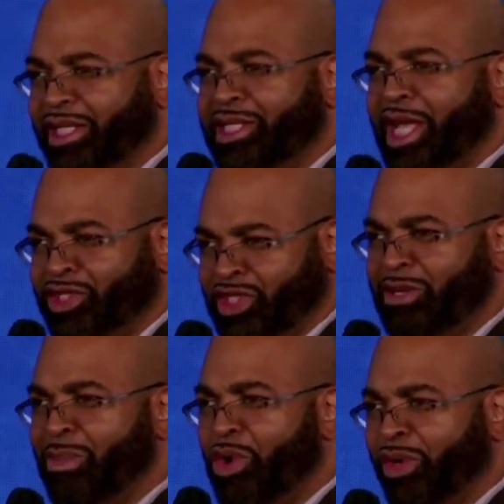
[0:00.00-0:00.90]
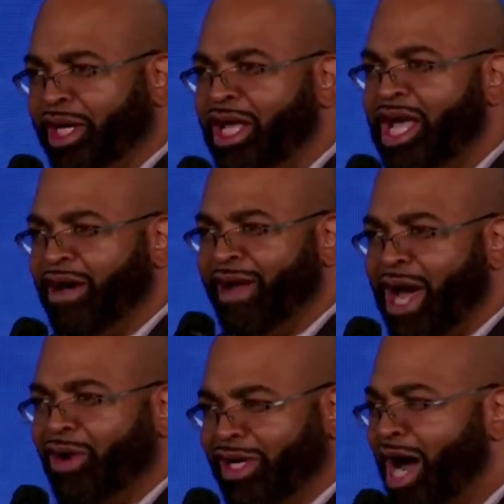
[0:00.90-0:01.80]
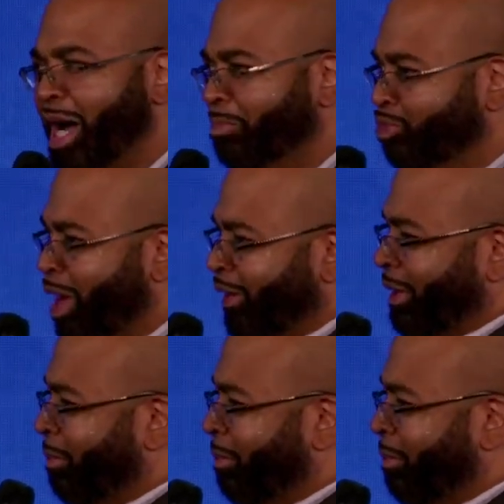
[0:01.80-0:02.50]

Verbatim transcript: testimony of how God brought